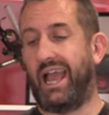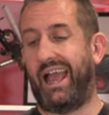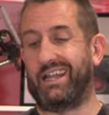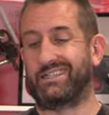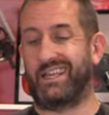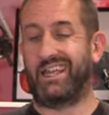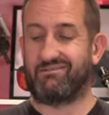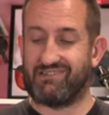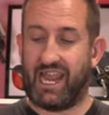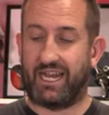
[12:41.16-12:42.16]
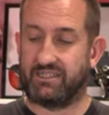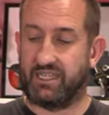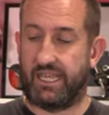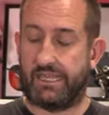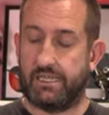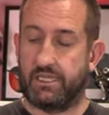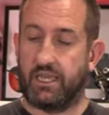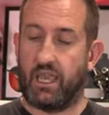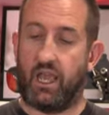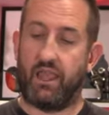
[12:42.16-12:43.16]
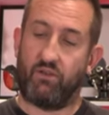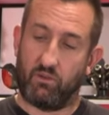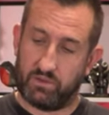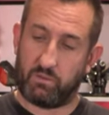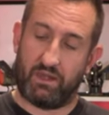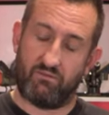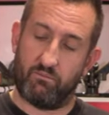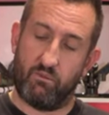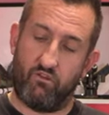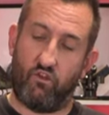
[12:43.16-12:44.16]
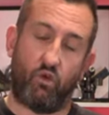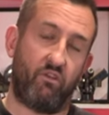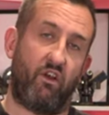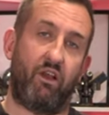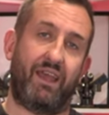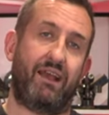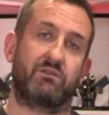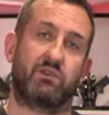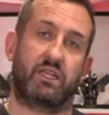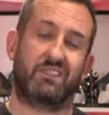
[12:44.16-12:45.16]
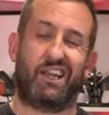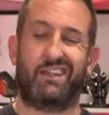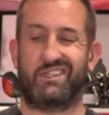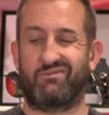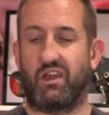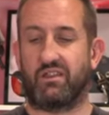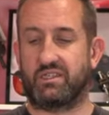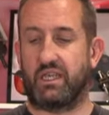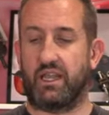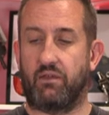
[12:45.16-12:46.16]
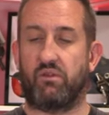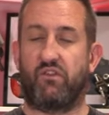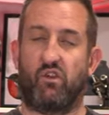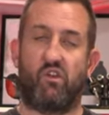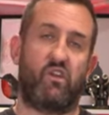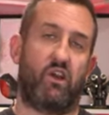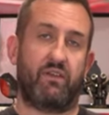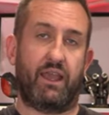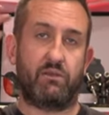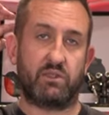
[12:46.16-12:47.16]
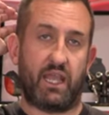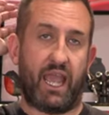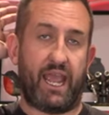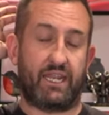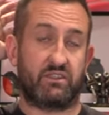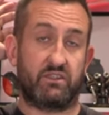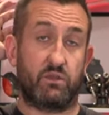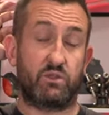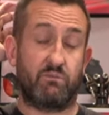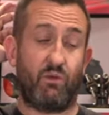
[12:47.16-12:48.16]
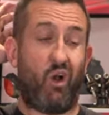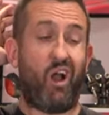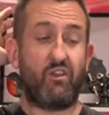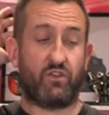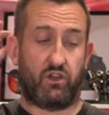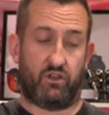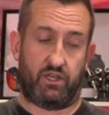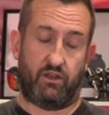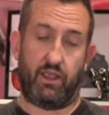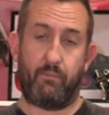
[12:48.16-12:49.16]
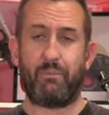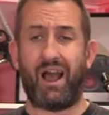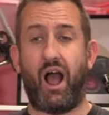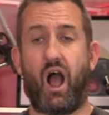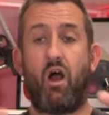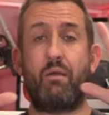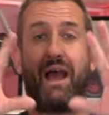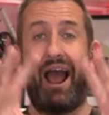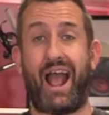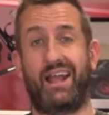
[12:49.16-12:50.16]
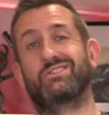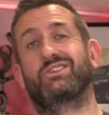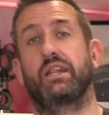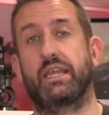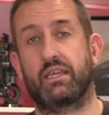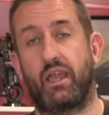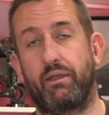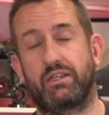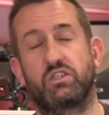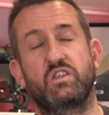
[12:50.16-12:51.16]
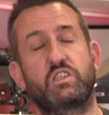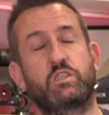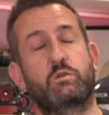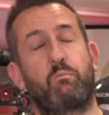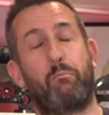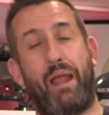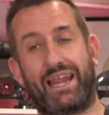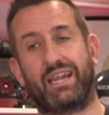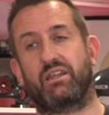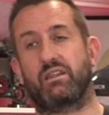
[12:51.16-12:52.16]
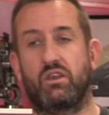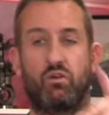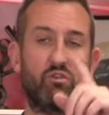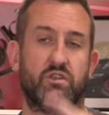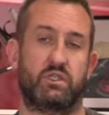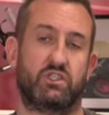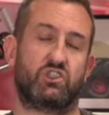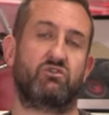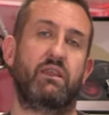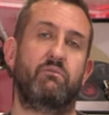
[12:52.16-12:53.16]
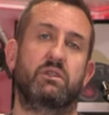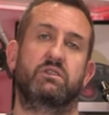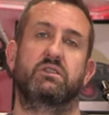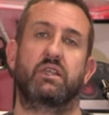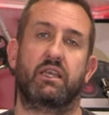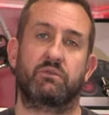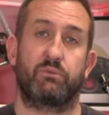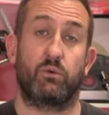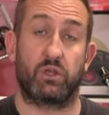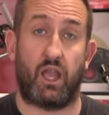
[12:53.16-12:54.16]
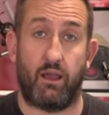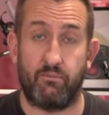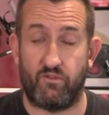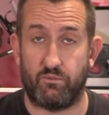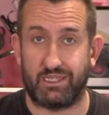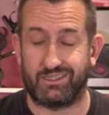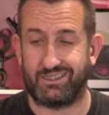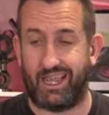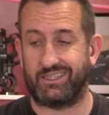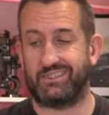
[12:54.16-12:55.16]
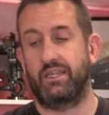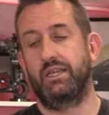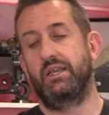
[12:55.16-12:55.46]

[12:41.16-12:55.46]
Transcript: And in reality, if I spent 4 or 5 hours on this, I'd actually rather sit there with 4 or 5 hours and do some more overclocking on it. But I'm actually going to spank the Aorus Extreme, which is the next board up for me to test.